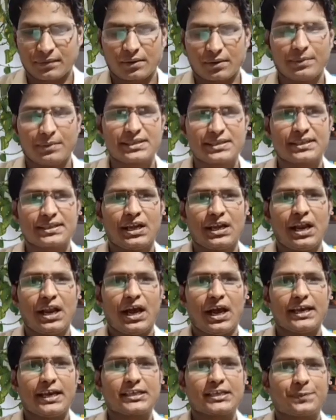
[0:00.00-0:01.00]
Means
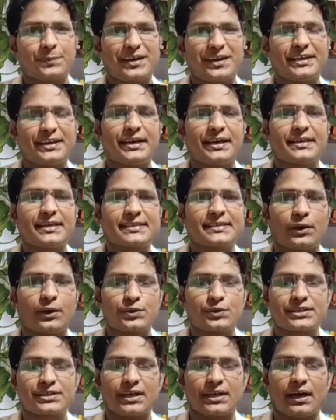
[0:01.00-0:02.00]
aspirated
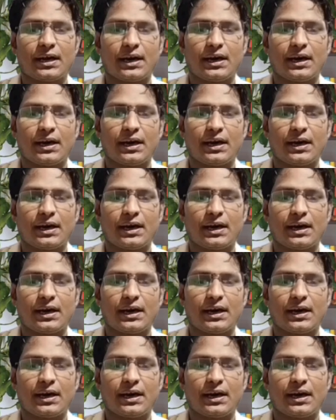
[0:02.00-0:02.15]
sounds